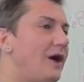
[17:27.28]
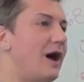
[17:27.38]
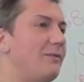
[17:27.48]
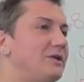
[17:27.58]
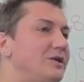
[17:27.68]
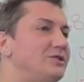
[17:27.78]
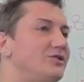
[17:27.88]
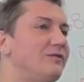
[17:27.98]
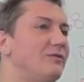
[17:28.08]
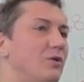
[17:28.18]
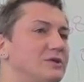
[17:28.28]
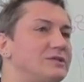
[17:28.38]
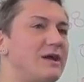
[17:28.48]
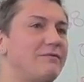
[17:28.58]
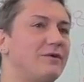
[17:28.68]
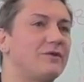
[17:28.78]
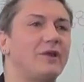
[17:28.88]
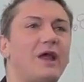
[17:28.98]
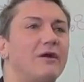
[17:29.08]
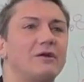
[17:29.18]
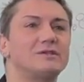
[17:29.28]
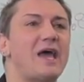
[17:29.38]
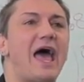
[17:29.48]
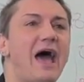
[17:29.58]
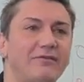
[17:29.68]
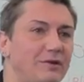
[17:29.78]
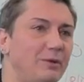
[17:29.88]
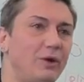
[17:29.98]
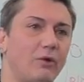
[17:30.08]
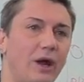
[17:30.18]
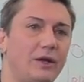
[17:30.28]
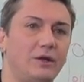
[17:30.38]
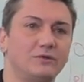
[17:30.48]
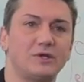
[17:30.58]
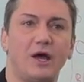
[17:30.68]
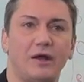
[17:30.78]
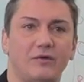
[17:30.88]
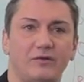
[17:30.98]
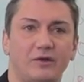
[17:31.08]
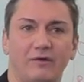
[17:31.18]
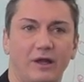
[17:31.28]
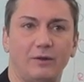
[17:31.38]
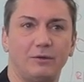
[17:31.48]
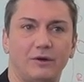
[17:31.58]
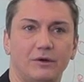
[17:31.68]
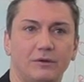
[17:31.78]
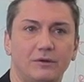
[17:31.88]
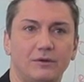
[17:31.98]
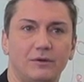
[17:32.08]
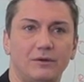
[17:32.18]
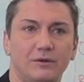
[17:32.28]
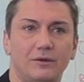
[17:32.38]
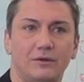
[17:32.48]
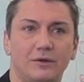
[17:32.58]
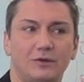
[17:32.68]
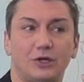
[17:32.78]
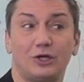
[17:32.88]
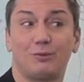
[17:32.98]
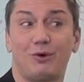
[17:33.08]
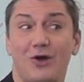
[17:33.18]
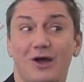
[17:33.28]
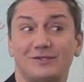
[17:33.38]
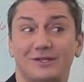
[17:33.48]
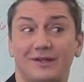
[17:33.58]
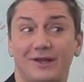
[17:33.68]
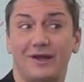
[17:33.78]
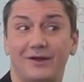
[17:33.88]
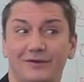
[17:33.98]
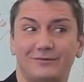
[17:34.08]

I may teach you even one step further. The hair doesn't have to be gray to use a higher developer. Look at the porosity of the hair.